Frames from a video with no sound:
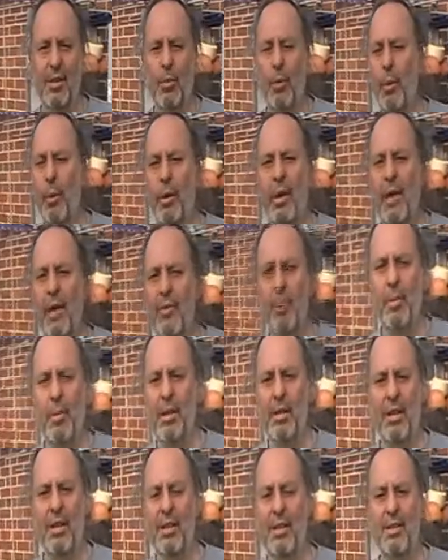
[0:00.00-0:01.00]
We were never meat
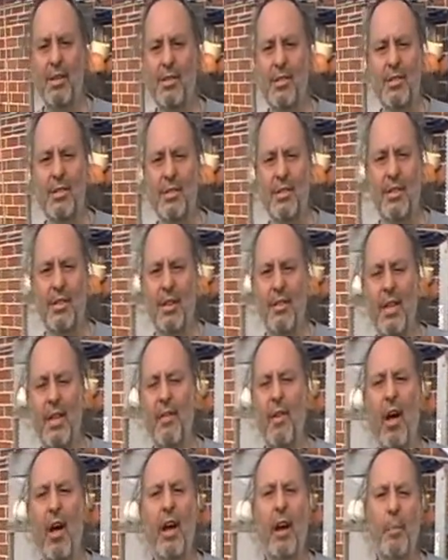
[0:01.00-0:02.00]
eaters. They've
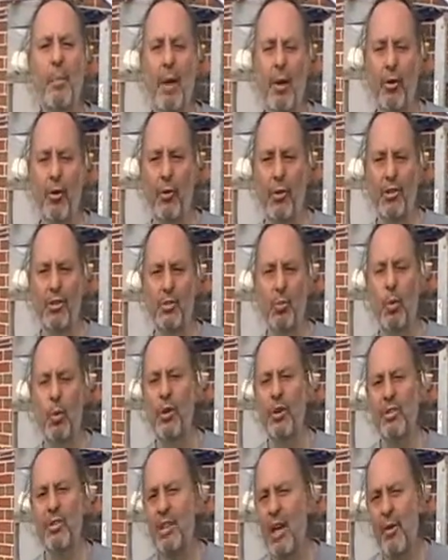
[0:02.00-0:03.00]
lied about all this. We're
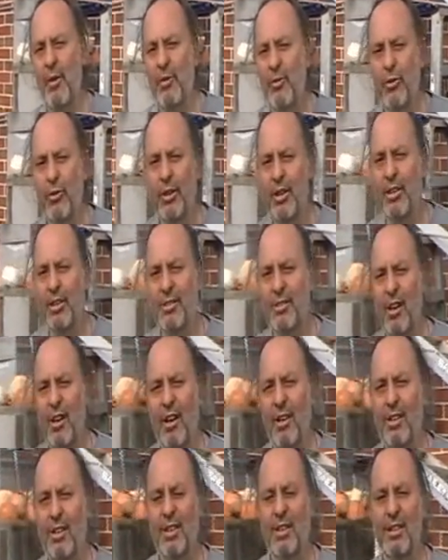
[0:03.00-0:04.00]
not dairy food eaters
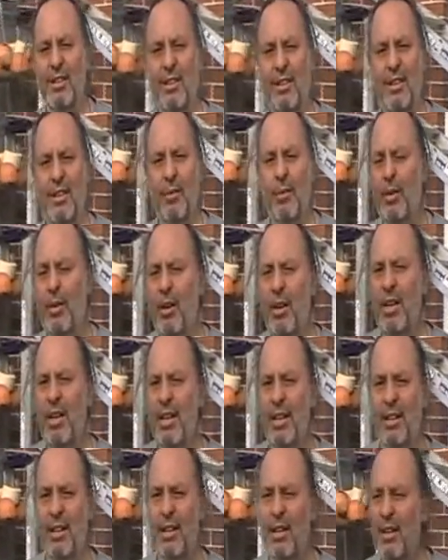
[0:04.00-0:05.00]
either. We don't need
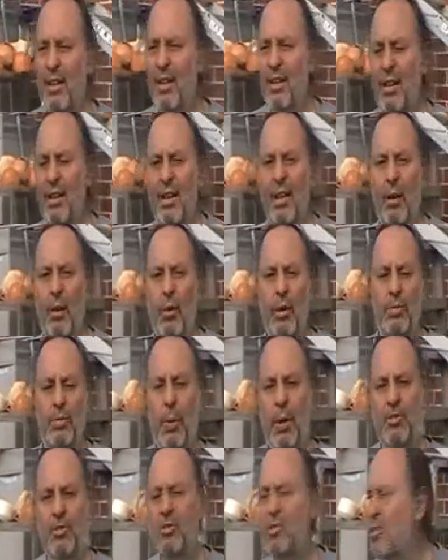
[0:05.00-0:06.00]
it. We're
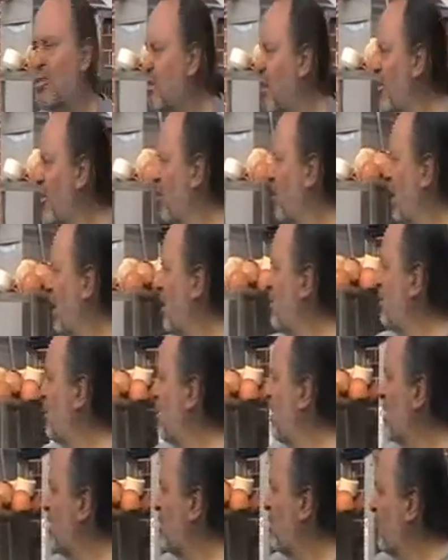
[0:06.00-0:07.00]
supposed to just go to nature
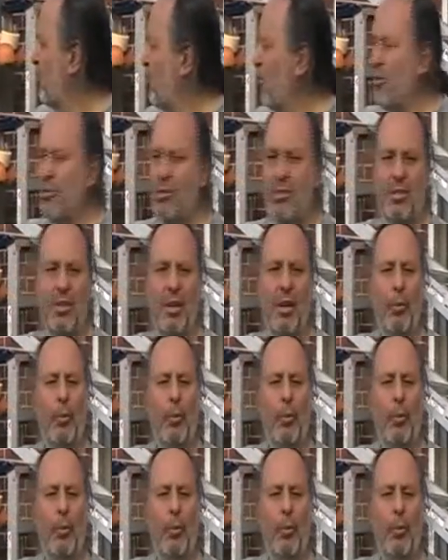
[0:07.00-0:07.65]
and eat the fruits.